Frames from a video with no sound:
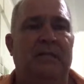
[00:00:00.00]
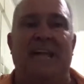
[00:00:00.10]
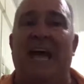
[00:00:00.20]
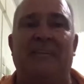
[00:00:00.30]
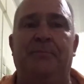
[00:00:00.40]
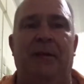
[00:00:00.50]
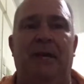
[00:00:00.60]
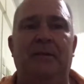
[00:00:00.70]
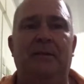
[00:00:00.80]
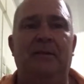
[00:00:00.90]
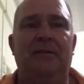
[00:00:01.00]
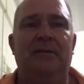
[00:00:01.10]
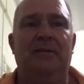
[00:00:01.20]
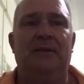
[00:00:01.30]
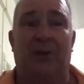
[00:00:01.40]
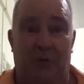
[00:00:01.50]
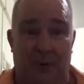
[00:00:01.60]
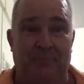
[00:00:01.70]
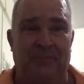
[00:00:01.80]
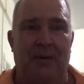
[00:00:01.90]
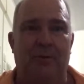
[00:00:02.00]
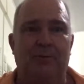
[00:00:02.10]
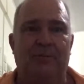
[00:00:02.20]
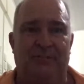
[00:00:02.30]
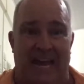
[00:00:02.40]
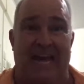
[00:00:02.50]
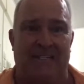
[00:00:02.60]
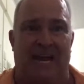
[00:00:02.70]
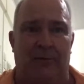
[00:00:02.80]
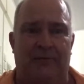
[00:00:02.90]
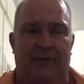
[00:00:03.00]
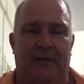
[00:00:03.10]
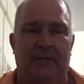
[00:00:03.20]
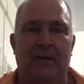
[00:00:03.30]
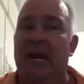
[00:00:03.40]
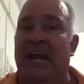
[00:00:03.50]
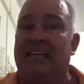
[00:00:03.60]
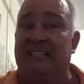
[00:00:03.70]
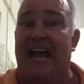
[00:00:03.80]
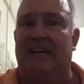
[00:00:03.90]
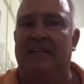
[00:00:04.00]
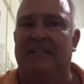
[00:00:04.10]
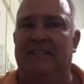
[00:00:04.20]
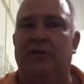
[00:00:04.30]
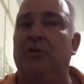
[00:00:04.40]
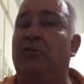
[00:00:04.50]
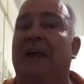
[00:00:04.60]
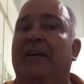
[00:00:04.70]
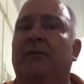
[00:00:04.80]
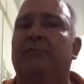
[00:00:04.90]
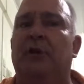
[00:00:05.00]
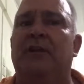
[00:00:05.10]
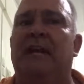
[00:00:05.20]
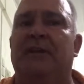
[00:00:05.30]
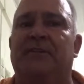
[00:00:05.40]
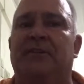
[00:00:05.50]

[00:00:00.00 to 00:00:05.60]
TaxBit, a crypto tax outfit, is not going to tell you they don't know the answer.